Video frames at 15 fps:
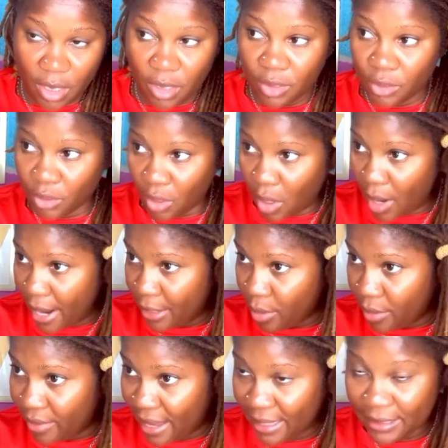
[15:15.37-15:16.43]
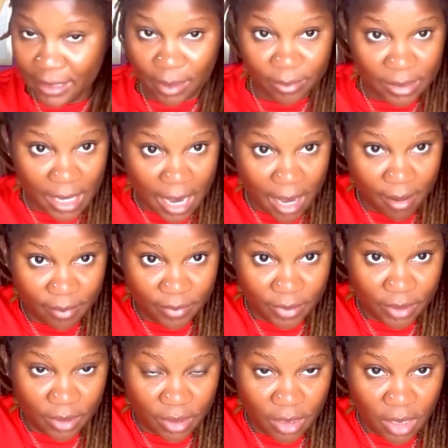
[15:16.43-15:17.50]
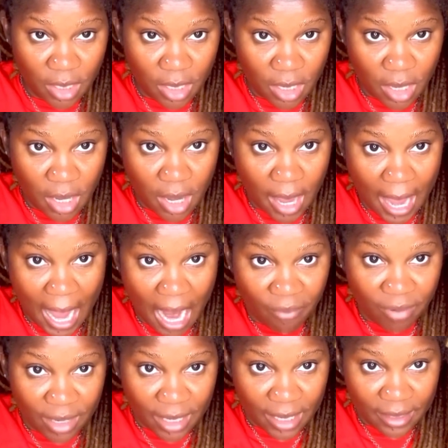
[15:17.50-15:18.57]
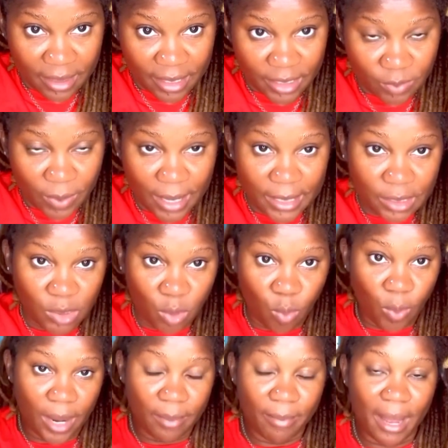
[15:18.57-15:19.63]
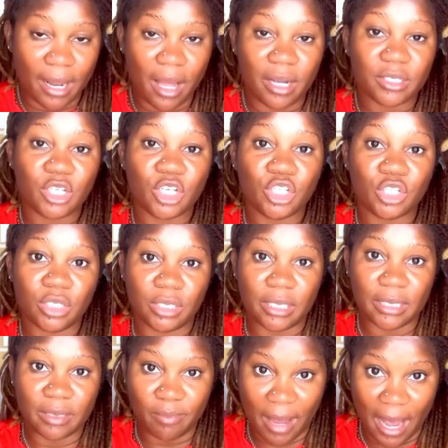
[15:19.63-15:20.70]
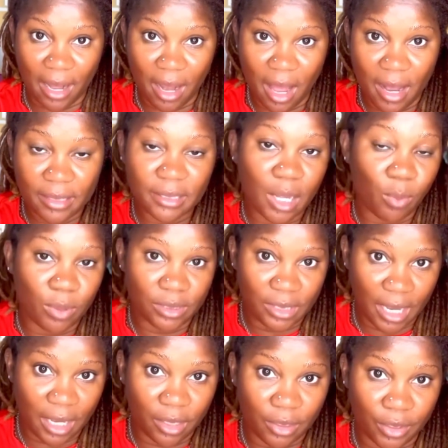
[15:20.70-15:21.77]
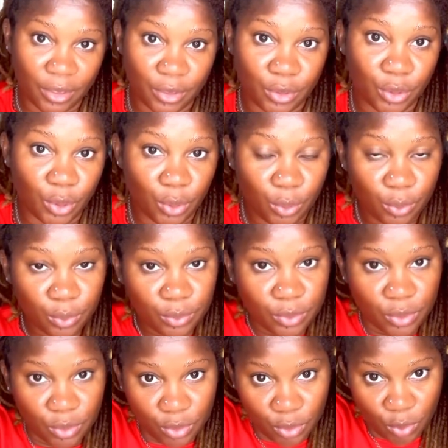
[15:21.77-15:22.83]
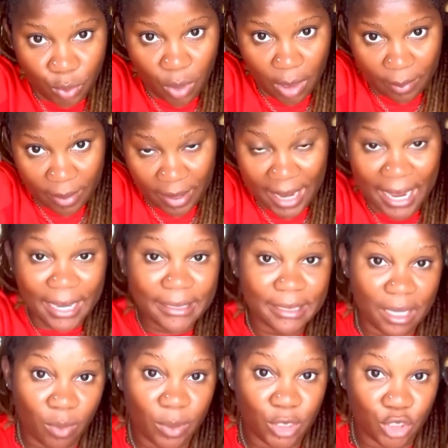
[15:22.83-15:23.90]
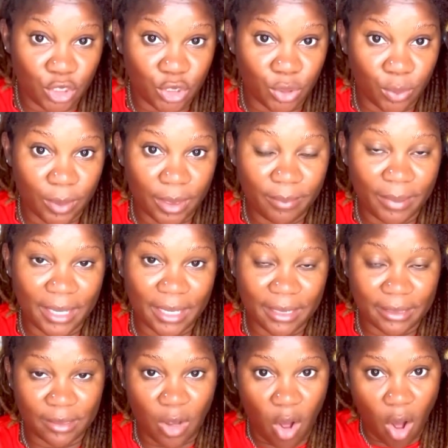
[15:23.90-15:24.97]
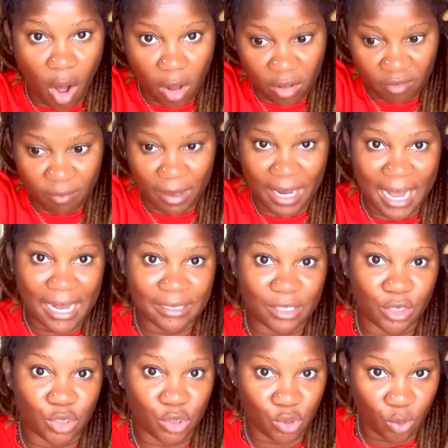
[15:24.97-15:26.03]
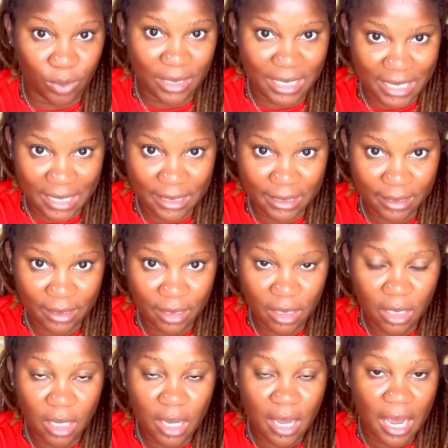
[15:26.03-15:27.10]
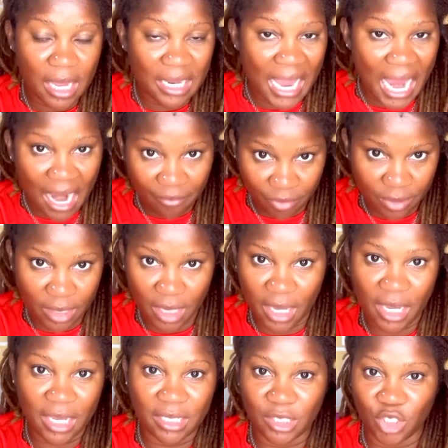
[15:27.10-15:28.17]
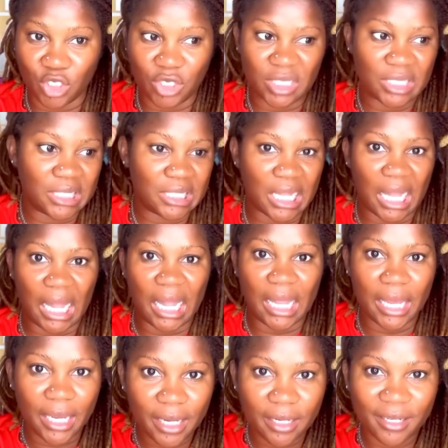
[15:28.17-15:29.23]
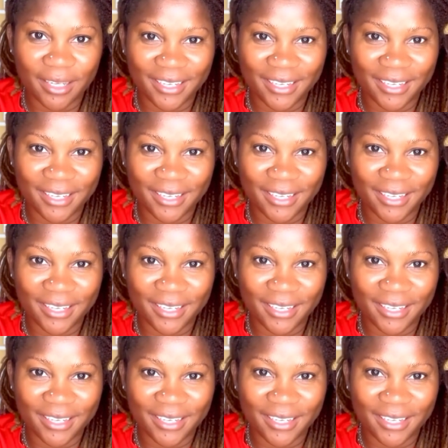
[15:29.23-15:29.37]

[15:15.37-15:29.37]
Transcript: So I know that sometimes I rather it this way, so when my loctician does my locks, I will tell her don't to do up here, and I can tell when she do it because all of my locks is so neat and everything is just laid.